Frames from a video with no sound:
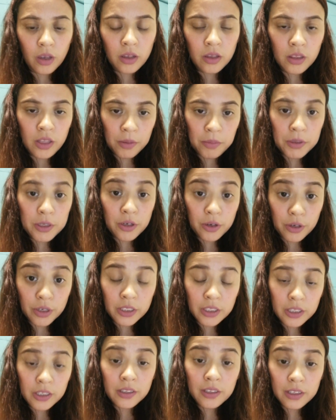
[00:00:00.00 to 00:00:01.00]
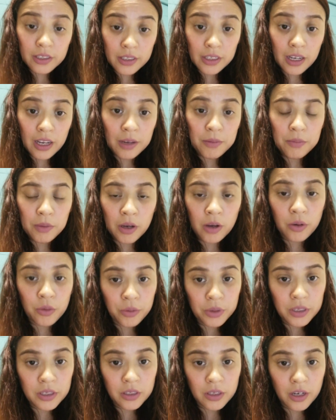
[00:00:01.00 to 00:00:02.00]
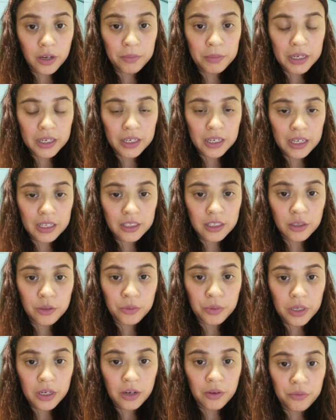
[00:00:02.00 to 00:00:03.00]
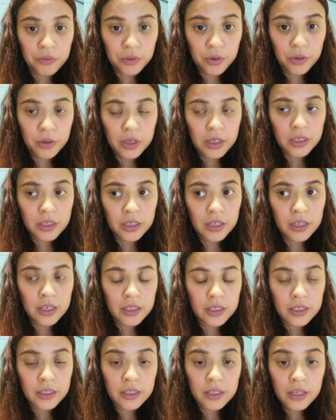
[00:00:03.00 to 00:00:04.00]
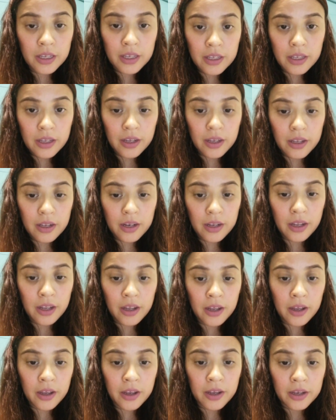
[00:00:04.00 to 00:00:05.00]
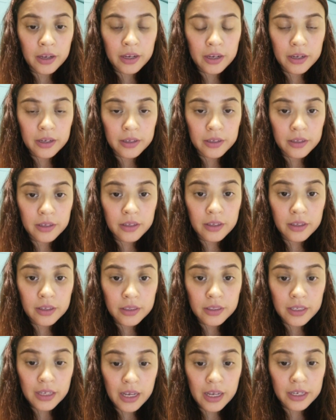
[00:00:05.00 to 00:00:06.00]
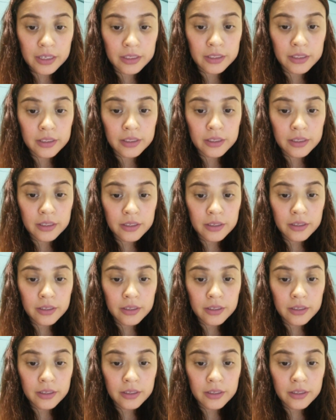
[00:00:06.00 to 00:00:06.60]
the majority of the time I always start my classes with focuses uh tasks.